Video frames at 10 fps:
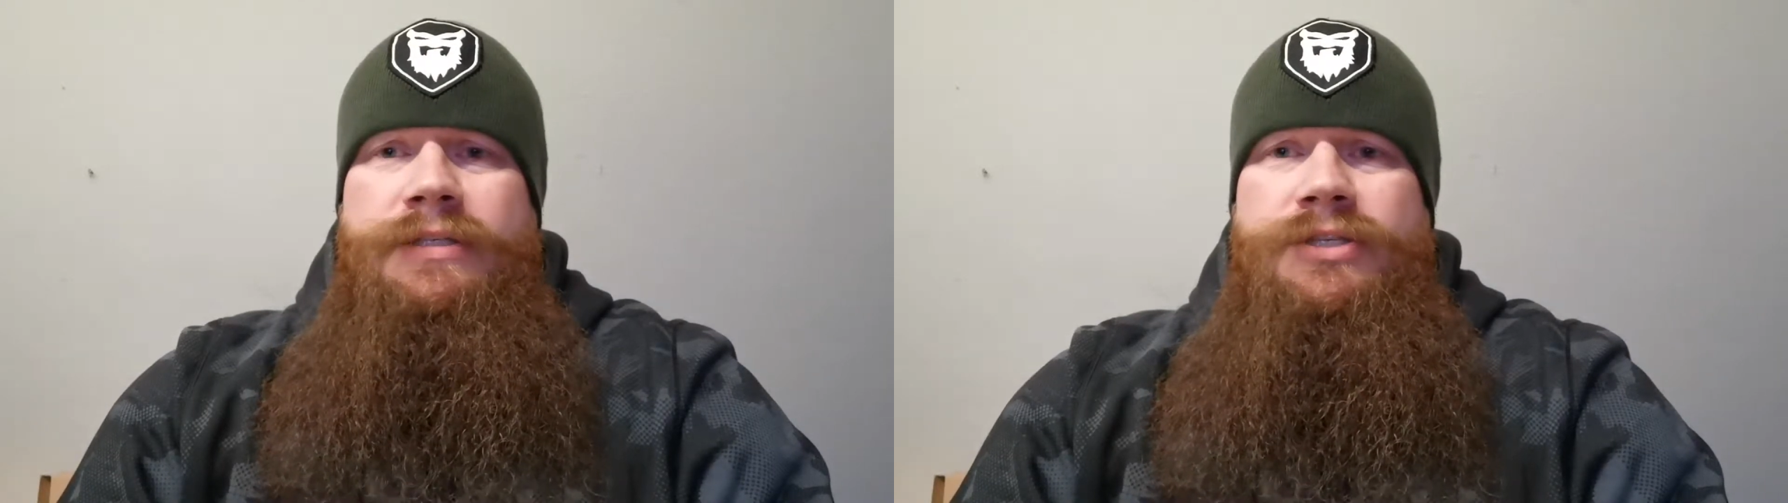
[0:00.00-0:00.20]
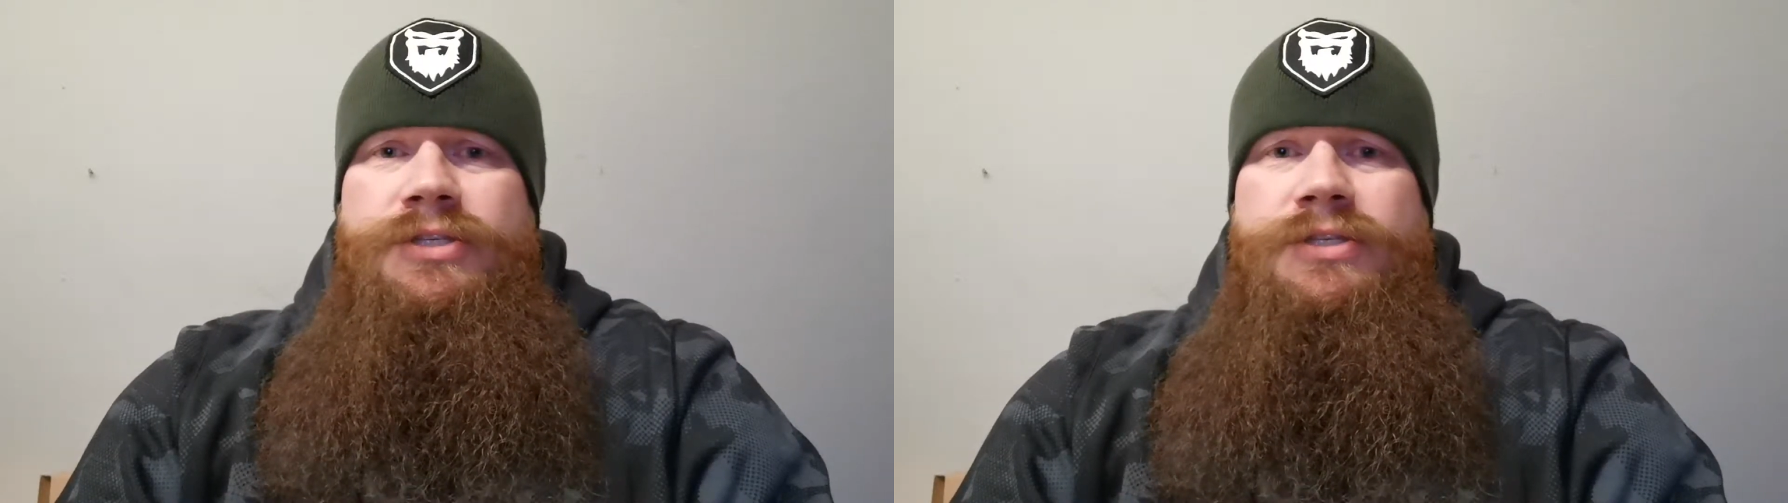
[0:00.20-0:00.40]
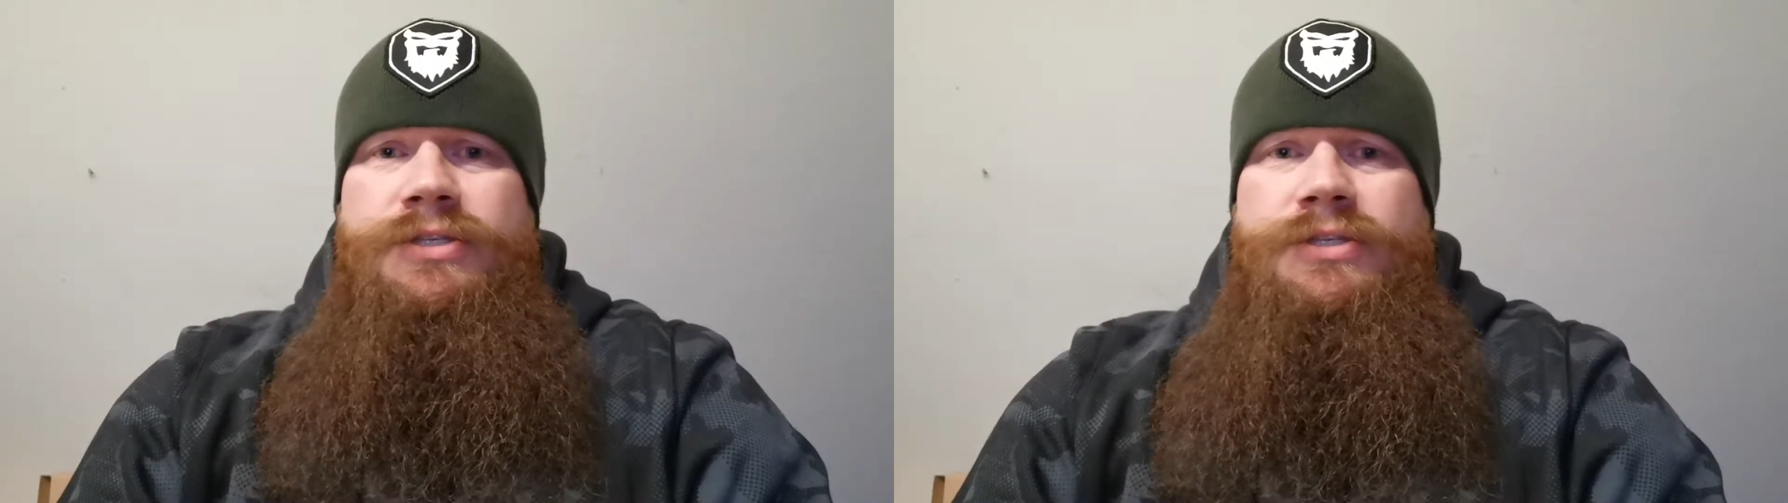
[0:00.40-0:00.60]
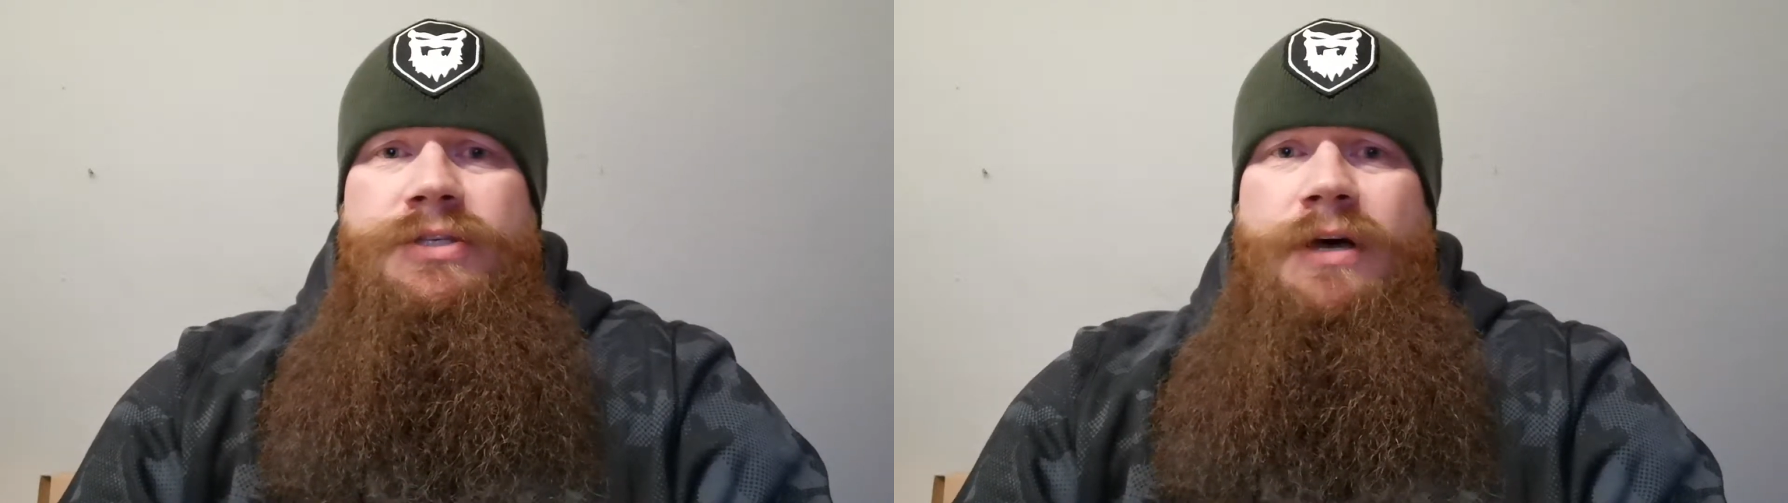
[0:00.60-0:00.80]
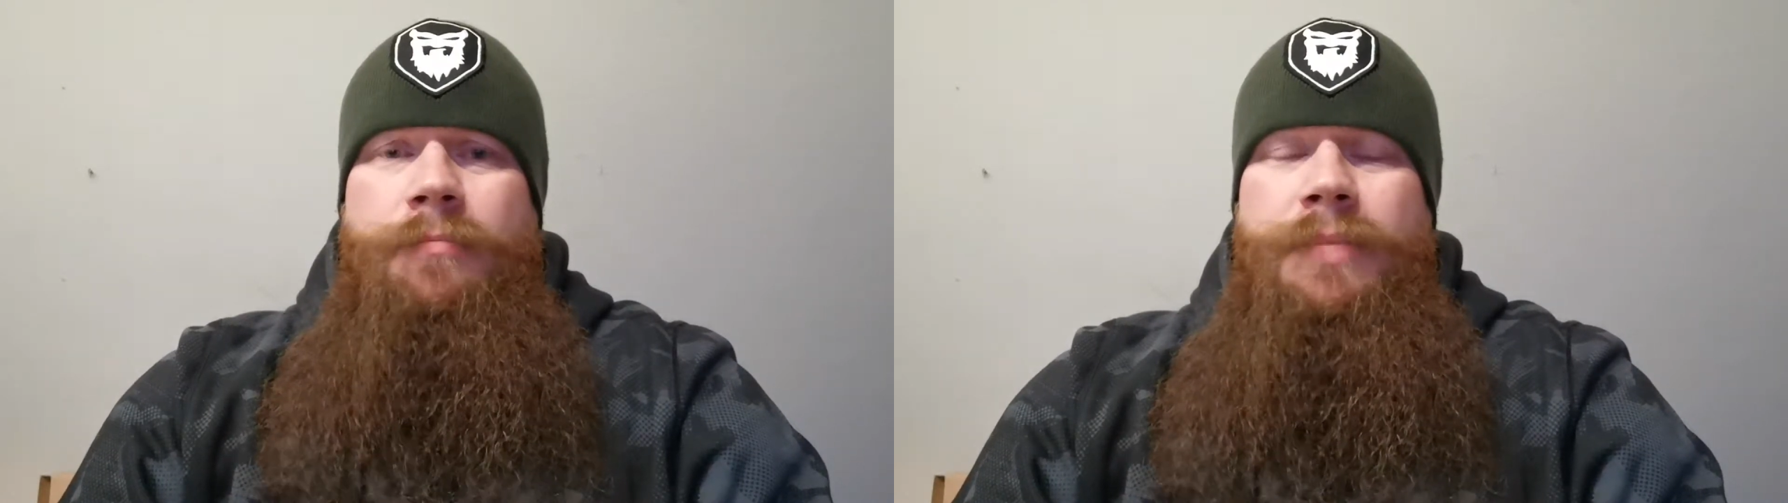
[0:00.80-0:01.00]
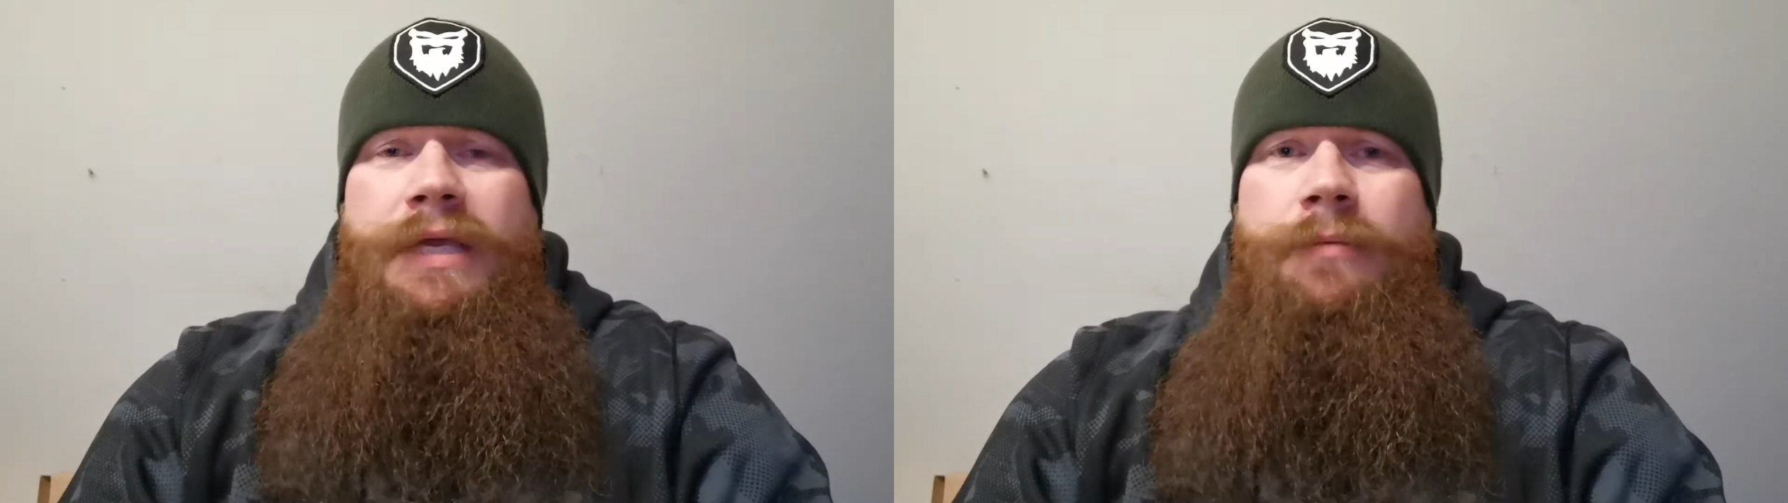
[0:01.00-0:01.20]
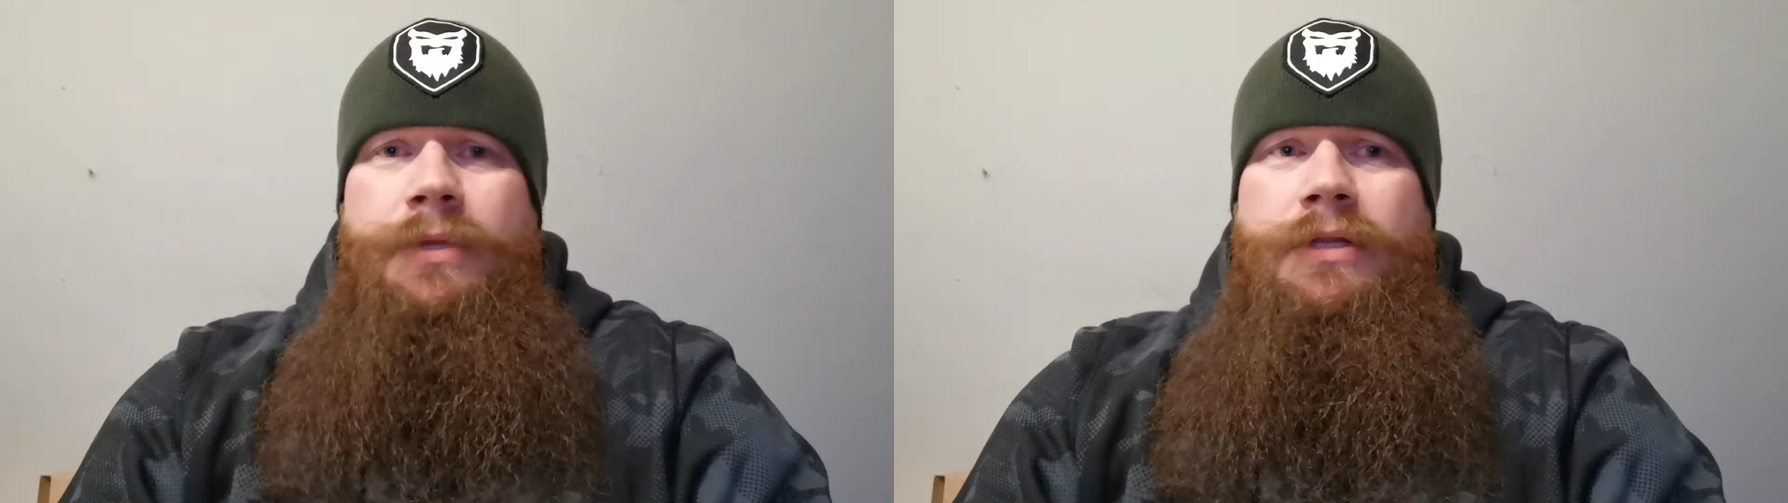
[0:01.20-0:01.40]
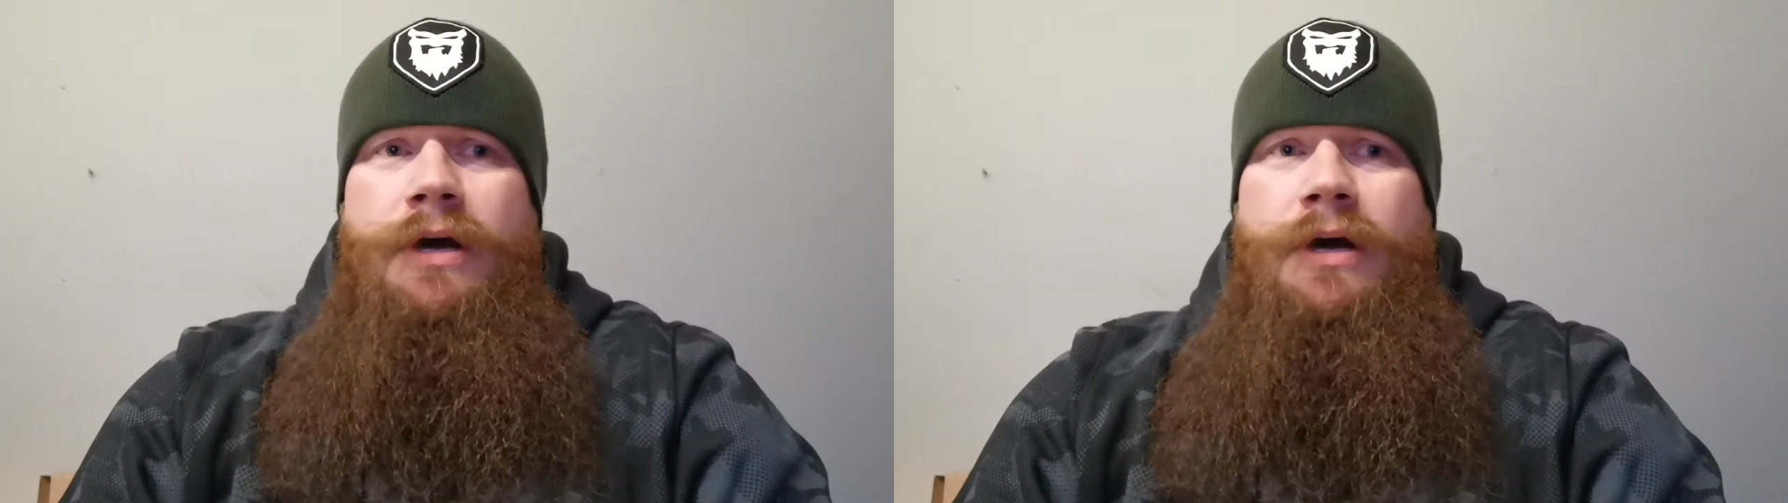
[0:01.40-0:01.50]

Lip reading: some people